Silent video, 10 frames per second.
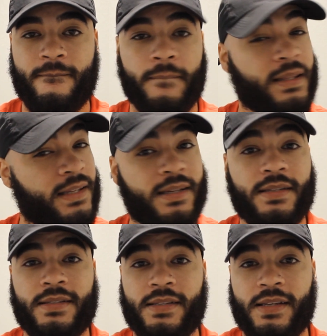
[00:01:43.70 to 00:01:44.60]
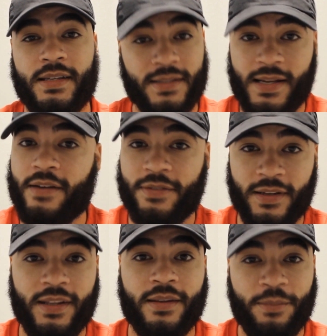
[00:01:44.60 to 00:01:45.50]
But this is
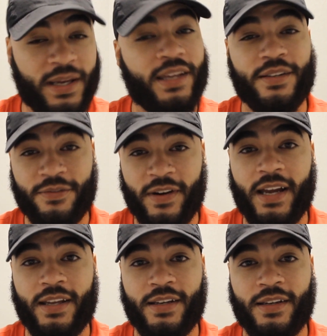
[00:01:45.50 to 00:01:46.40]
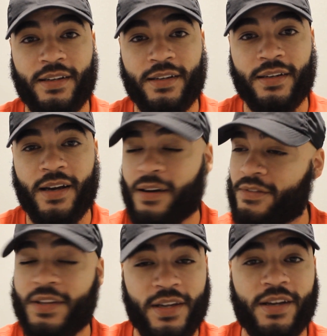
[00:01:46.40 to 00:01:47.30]
definitely the biggest fight of
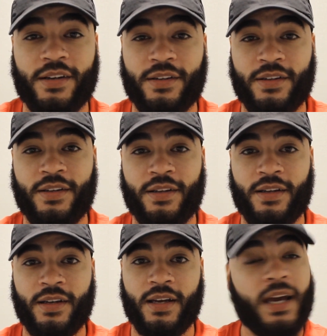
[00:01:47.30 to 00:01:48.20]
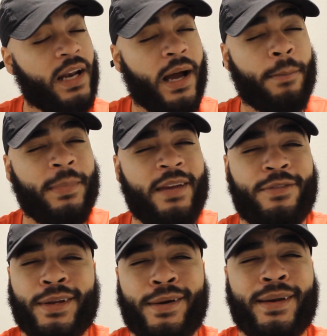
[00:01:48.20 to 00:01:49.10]
the year. And I'm
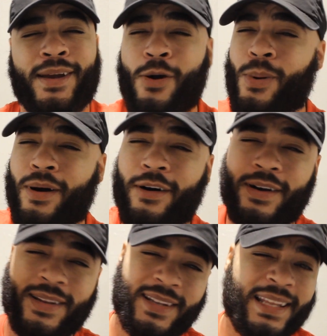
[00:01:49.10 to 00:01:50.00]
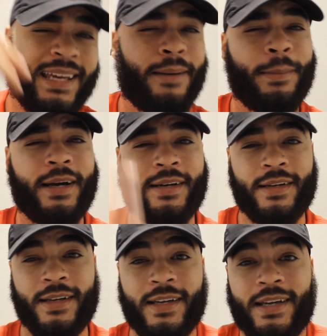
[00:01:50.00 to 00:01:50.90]
even going to go on a limb
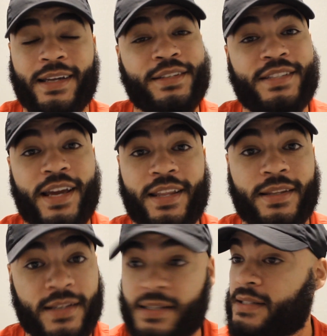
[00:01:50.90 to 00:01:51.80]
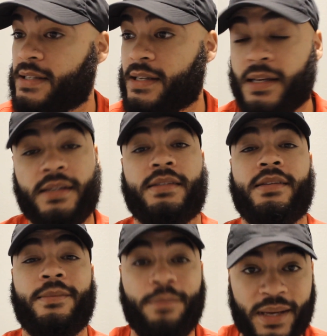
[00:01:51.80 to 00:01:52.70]
and say that this is
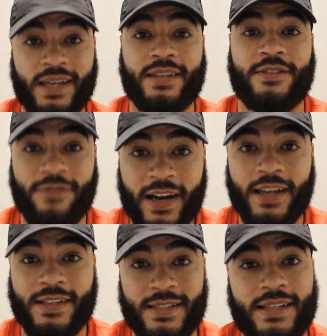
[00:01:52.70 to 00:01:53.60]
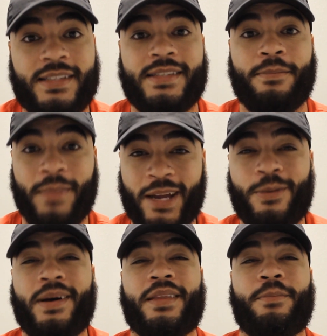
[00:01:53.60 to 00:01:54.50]
the biggest fight since
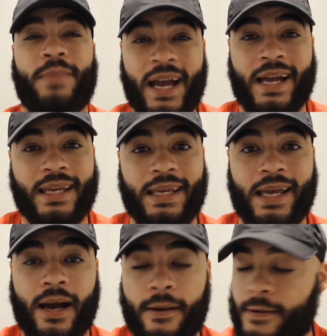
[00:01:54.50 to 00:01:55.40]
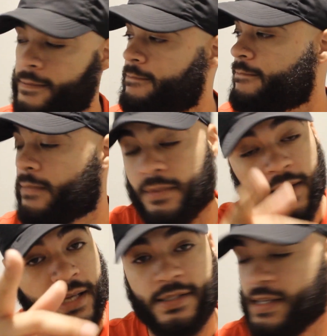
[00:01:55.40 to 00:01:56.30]
Mayweather Pacquiao.
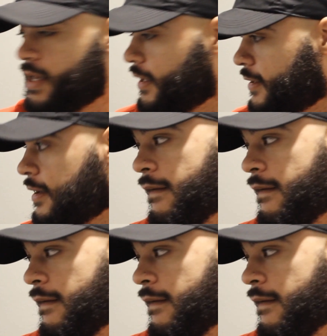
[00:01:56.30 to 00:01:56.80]
I said it.